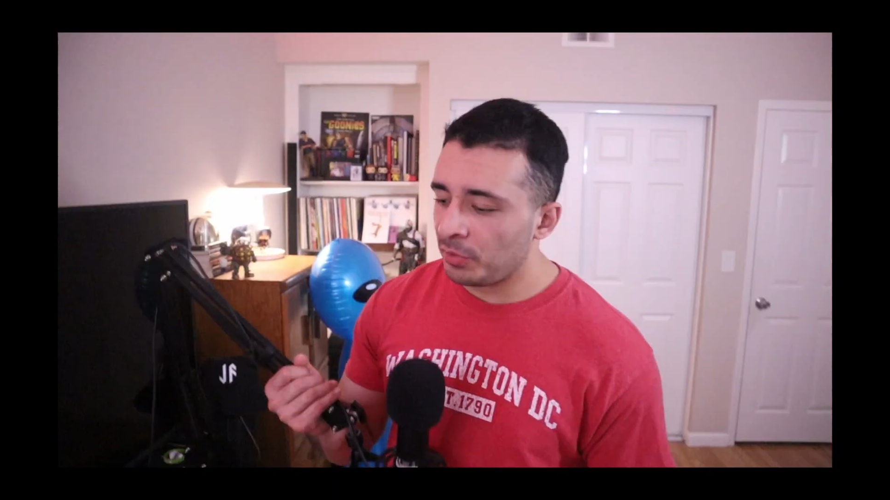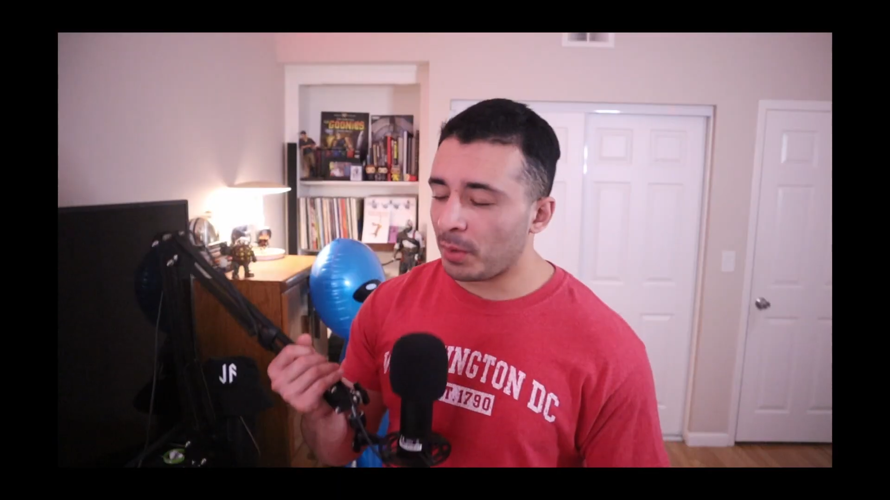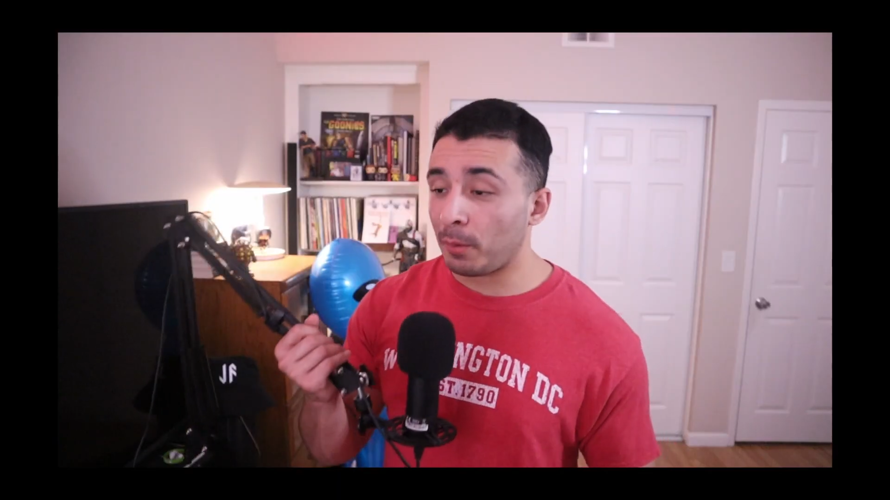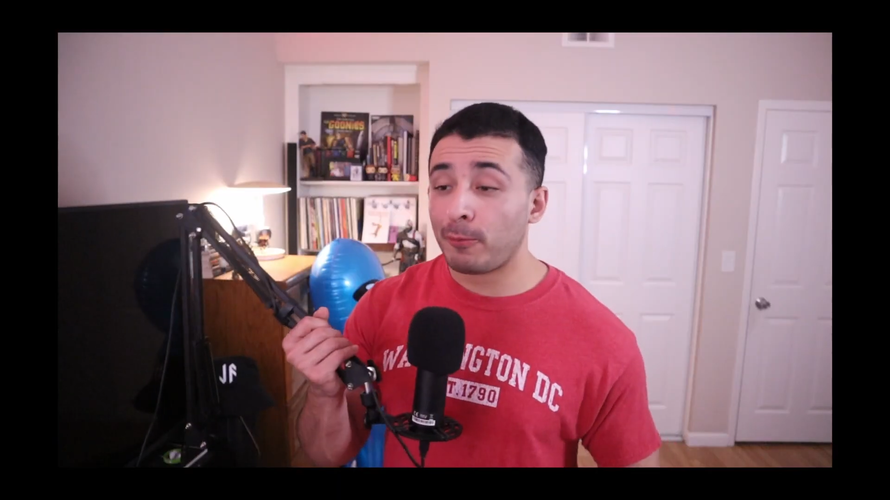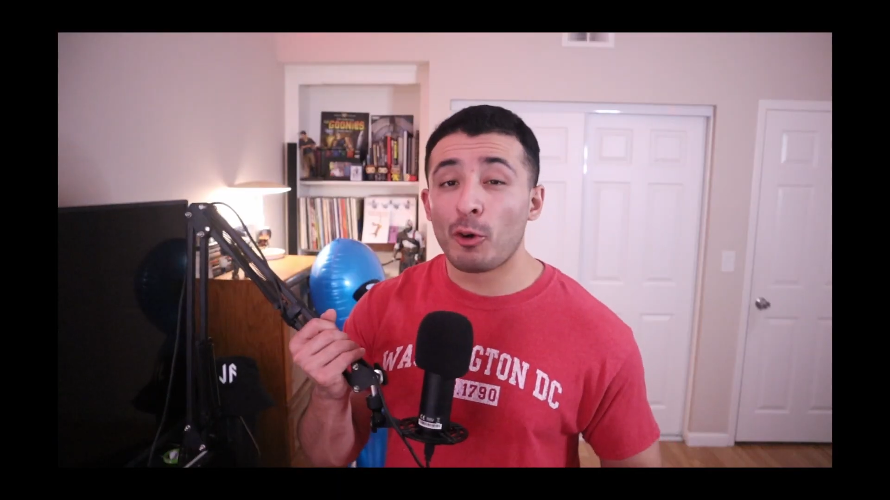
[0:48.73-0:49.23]

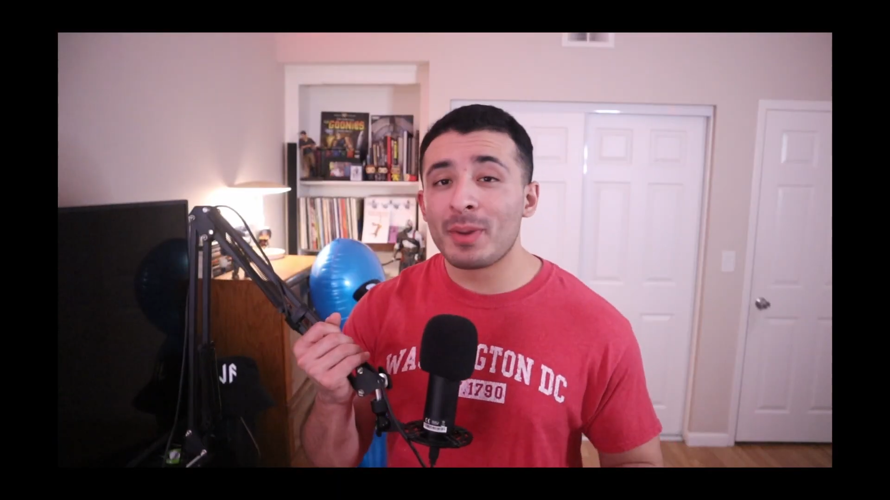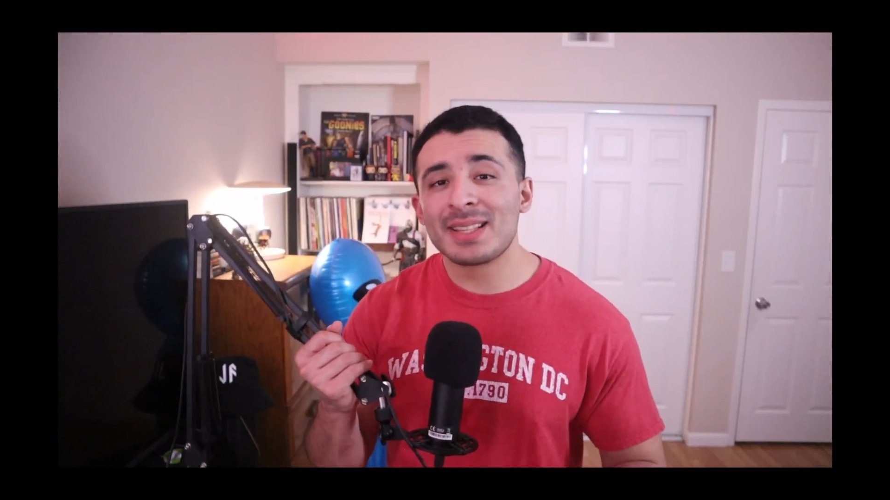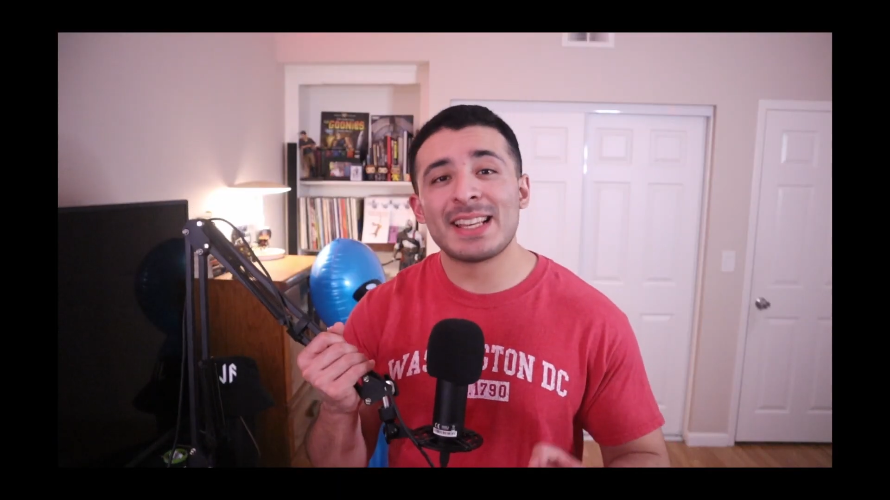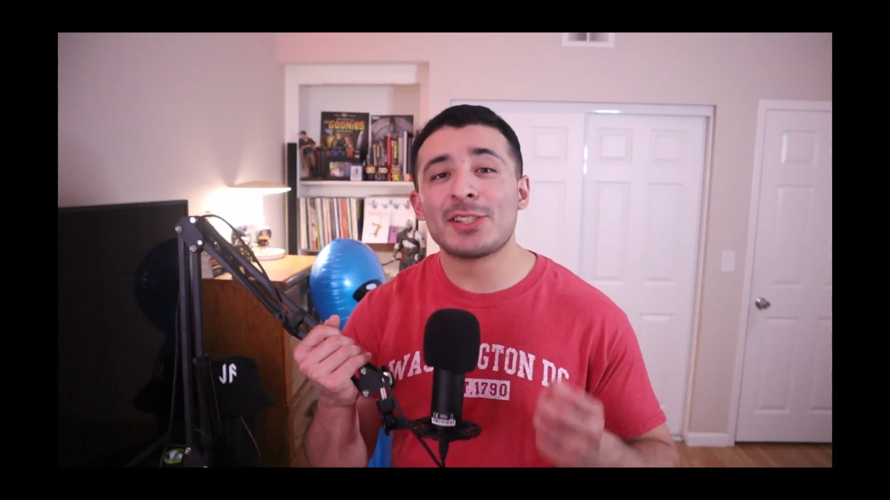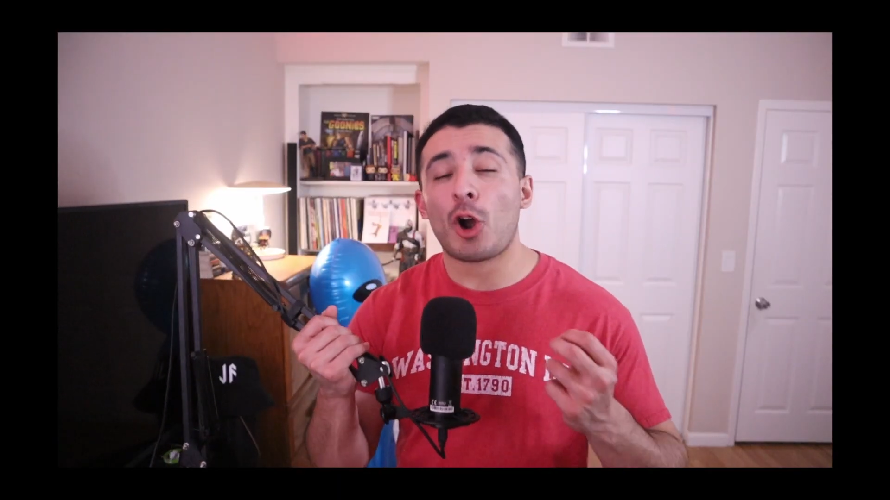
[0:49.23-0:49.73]
The
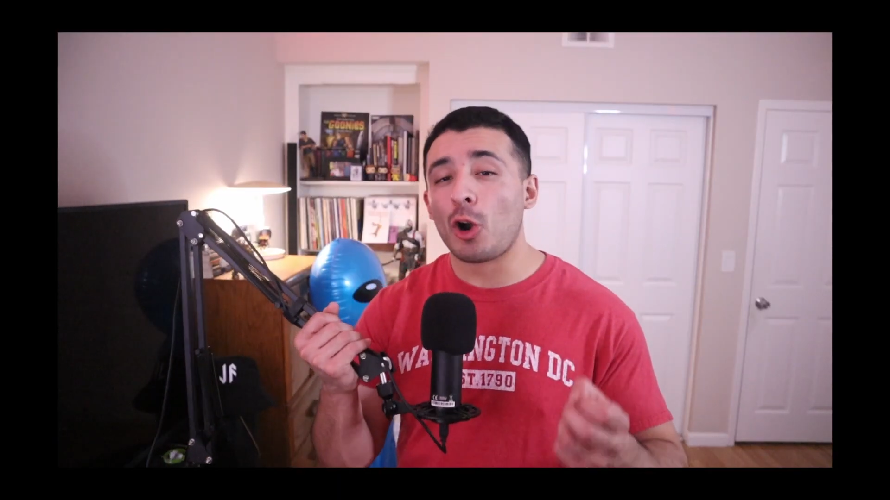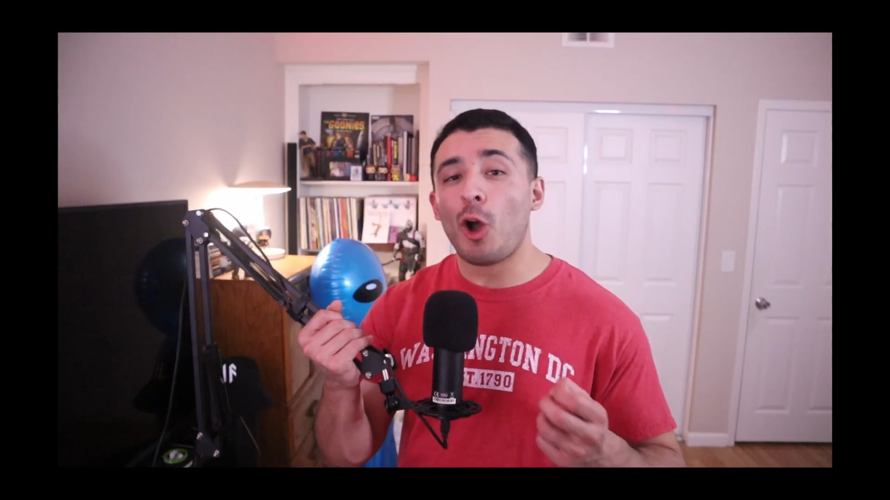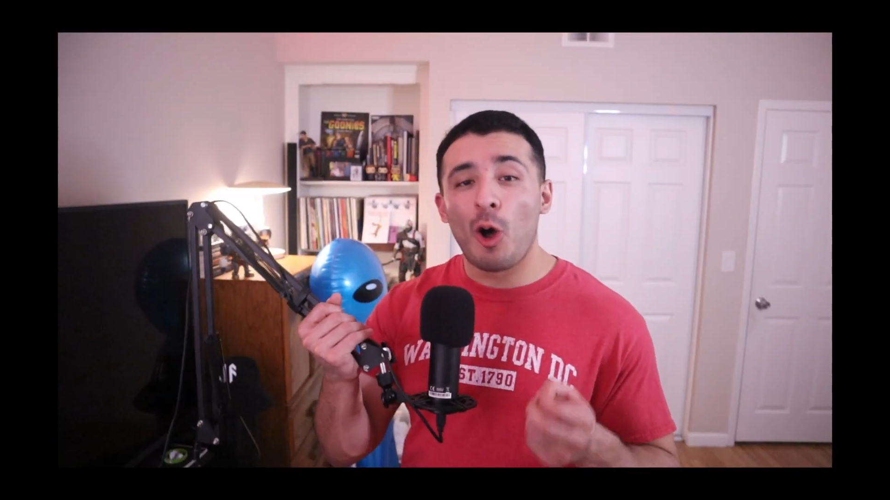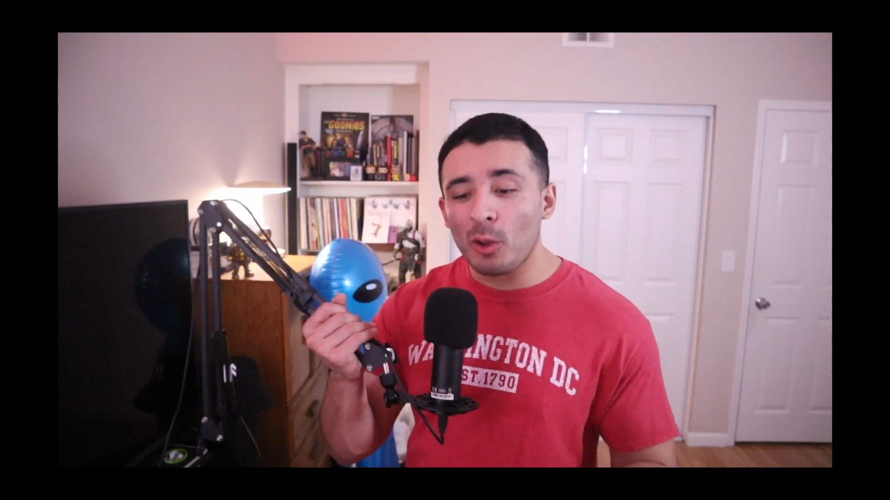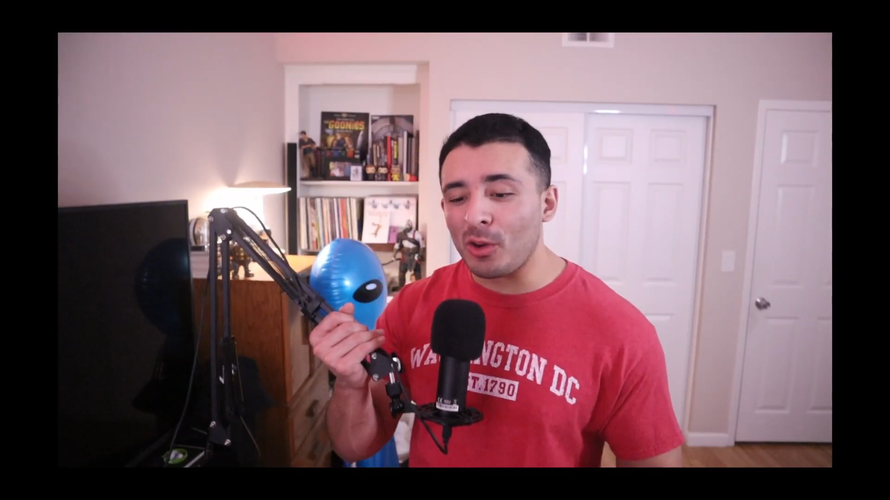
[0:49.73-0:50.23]
performances
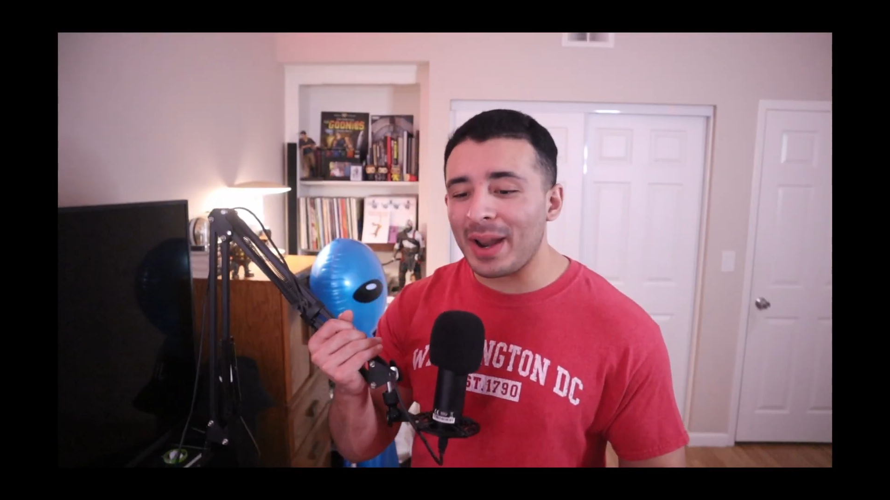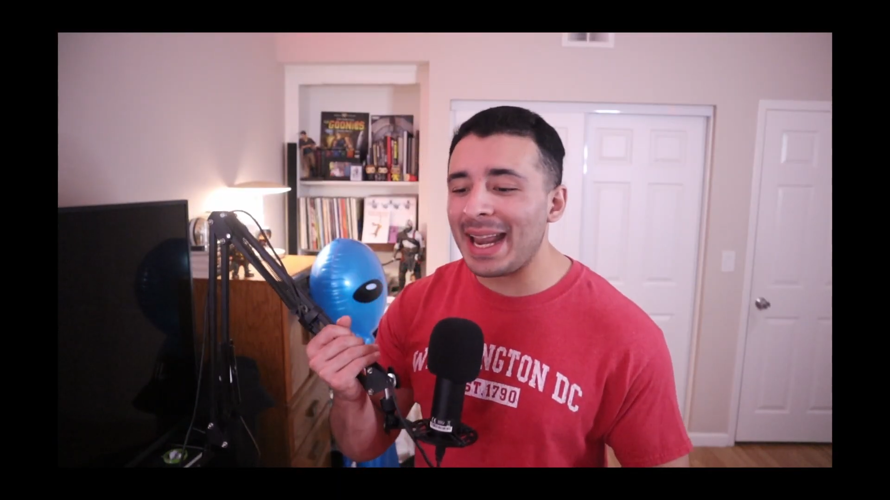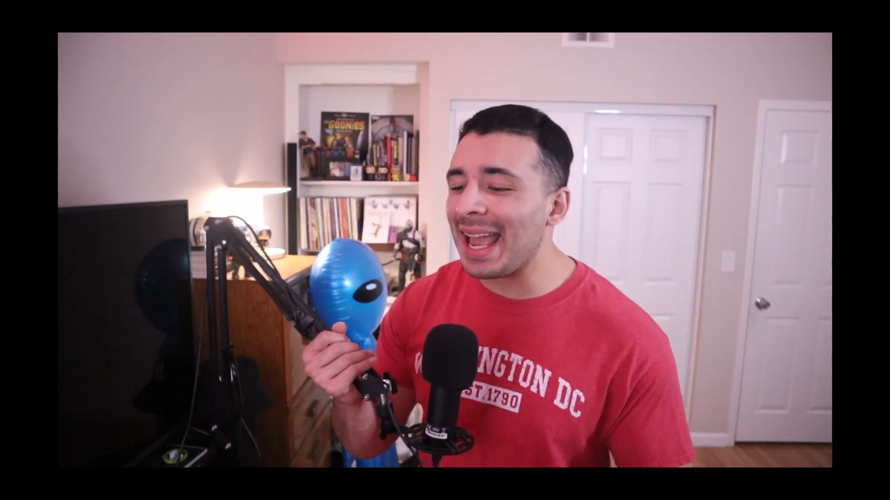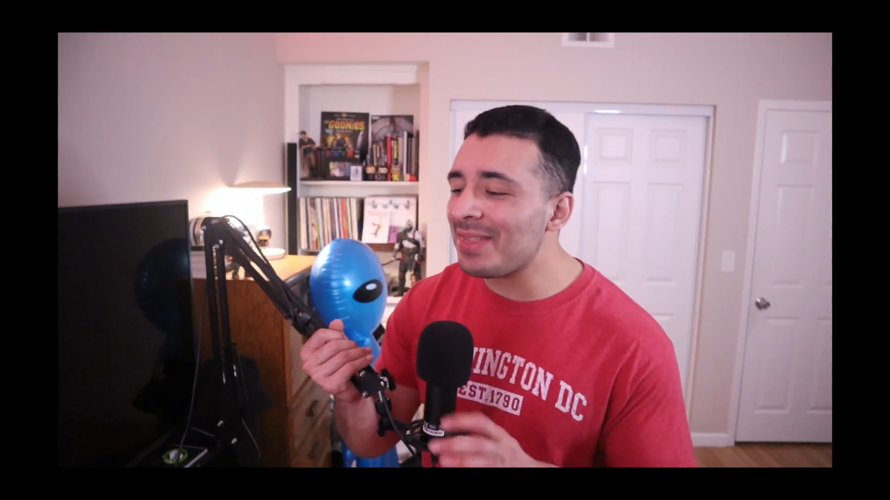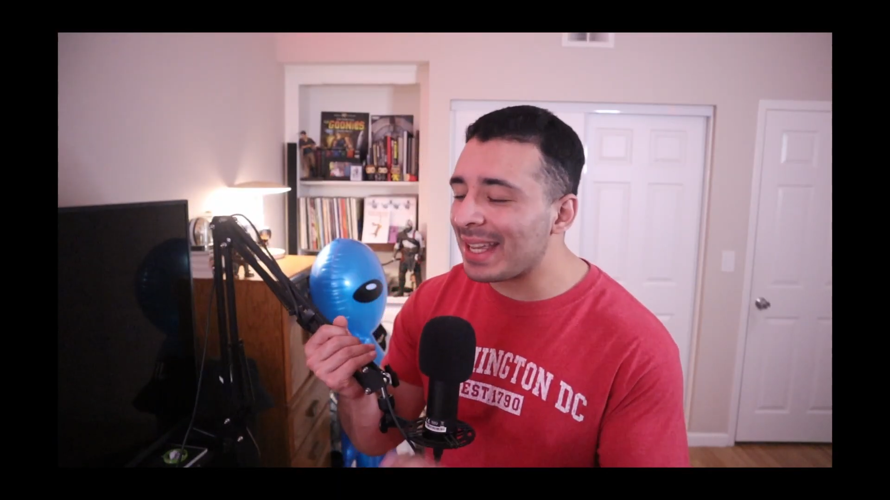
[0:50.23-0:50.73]
are all
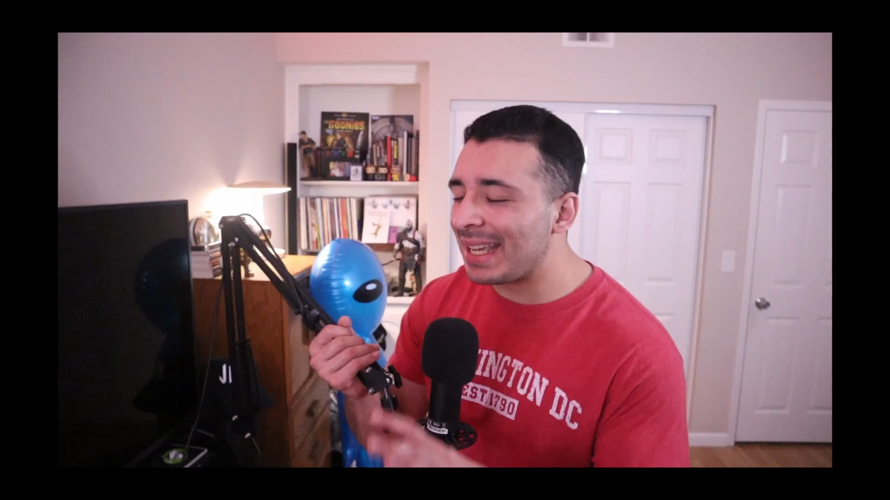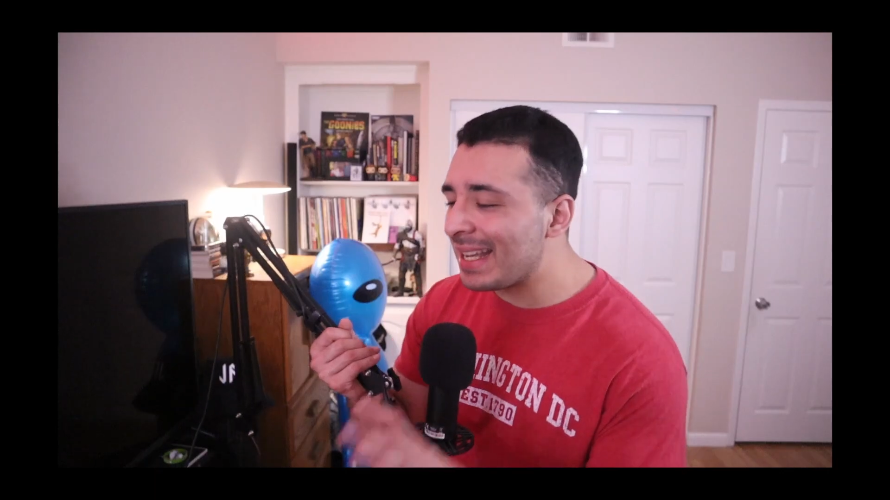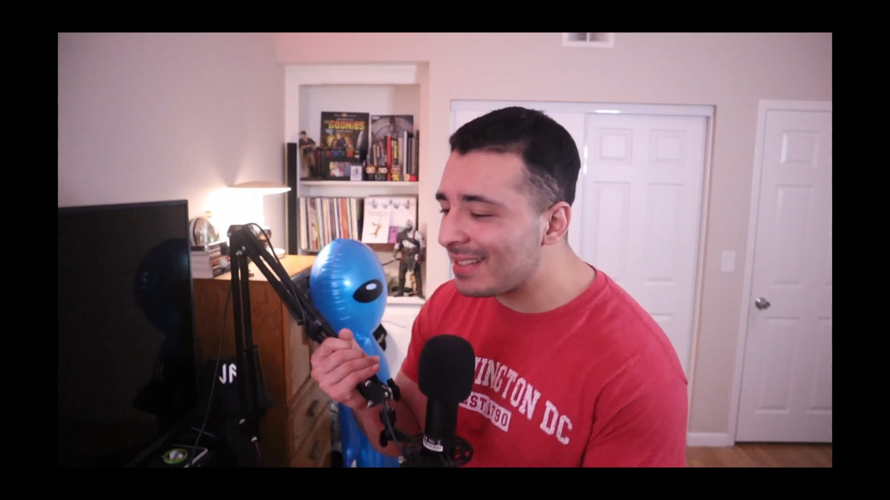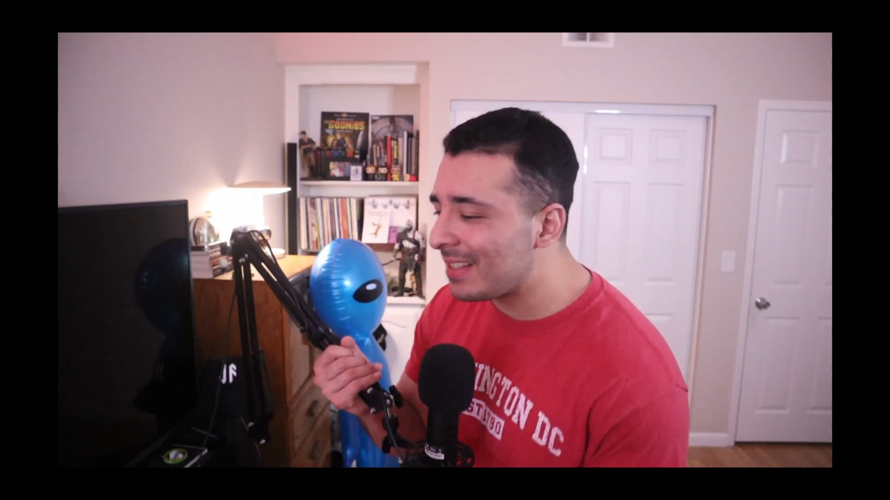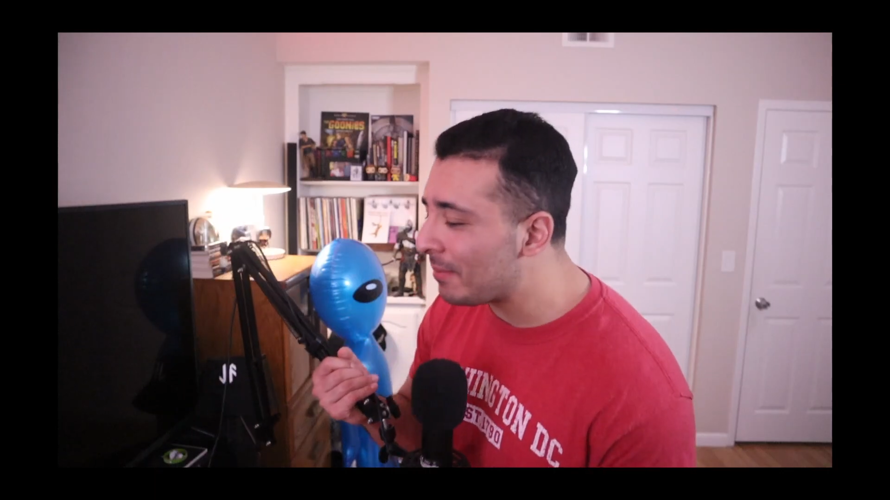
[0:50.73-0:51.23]
great, and the kids